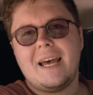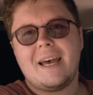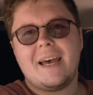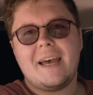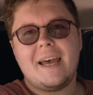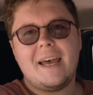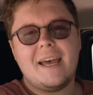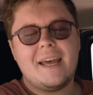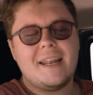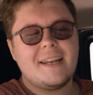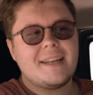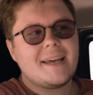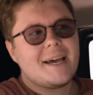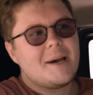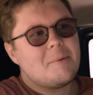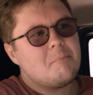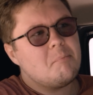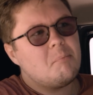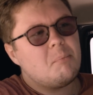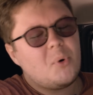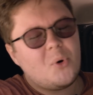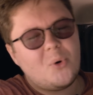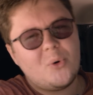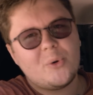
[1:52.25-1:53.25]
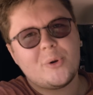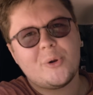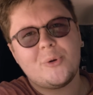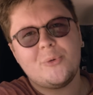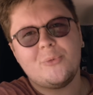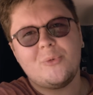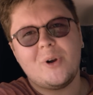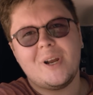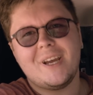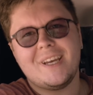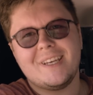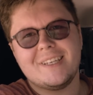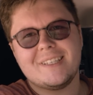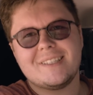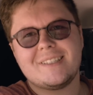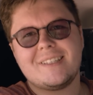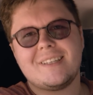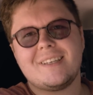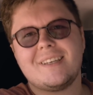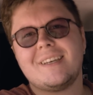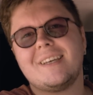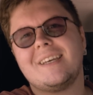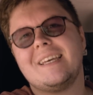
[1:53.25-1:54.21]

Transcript: and I'm born and raised